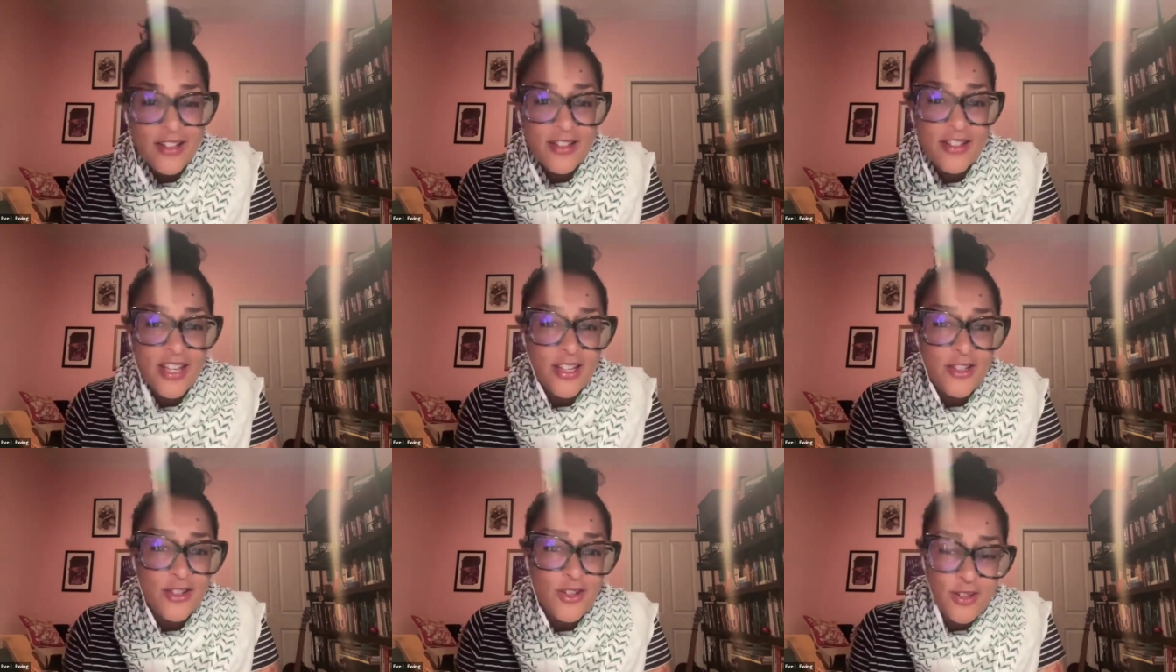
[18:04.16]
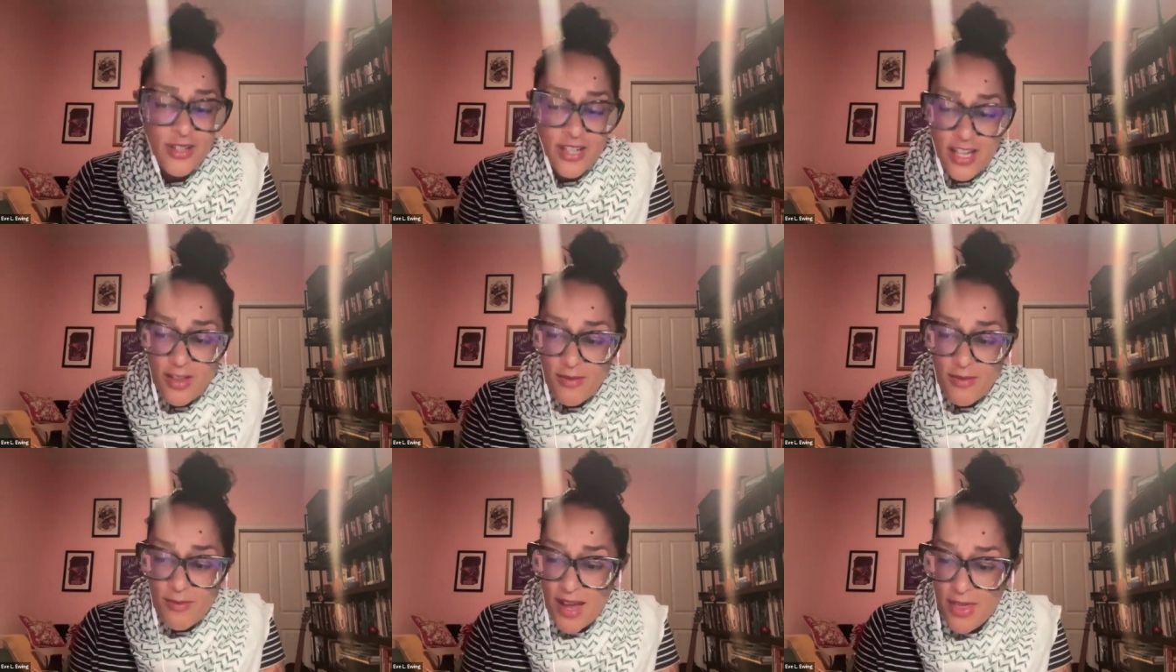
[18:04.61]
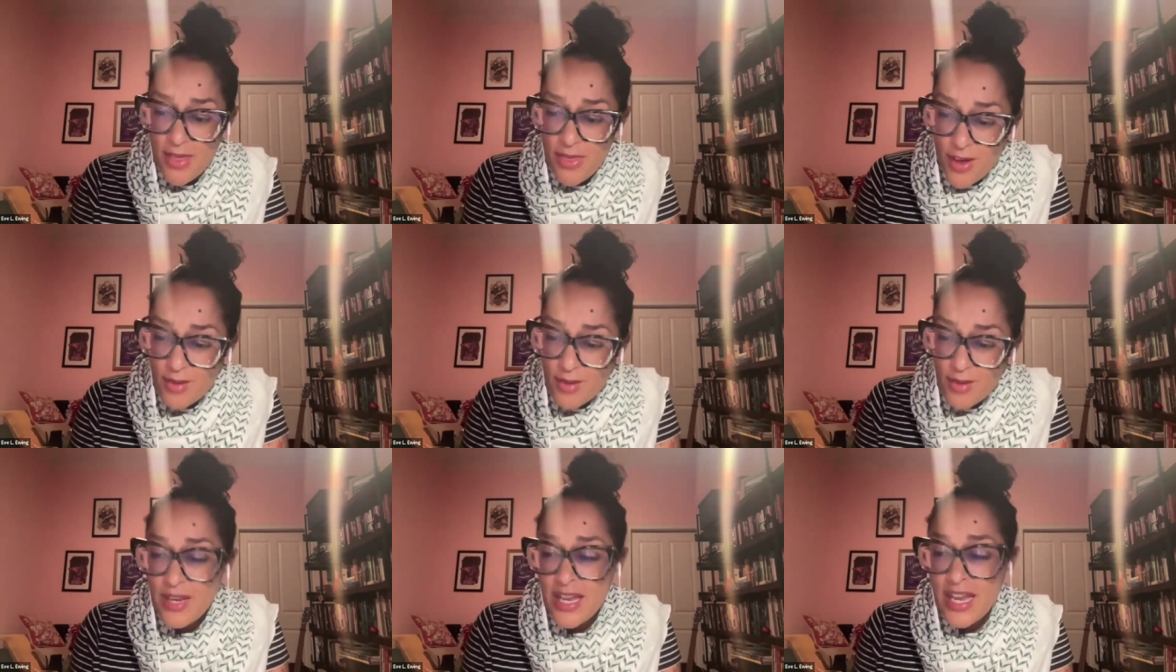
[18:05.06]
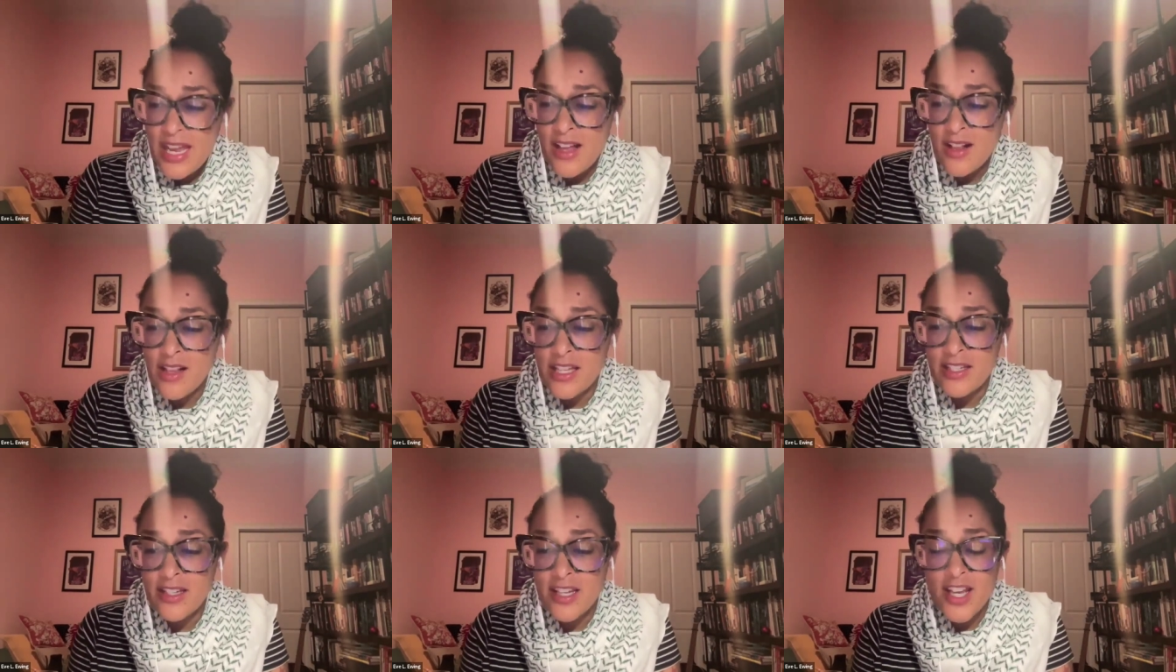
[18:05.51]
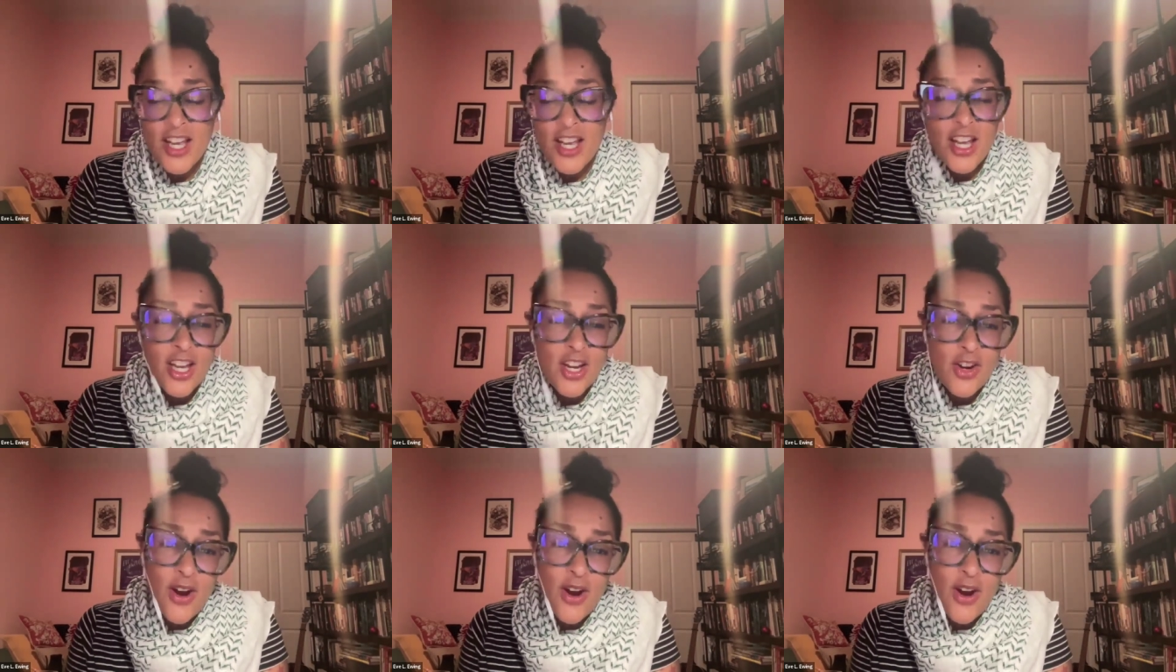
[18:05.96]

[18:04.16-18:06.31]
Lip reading: Dale's underneath my thumbnail, and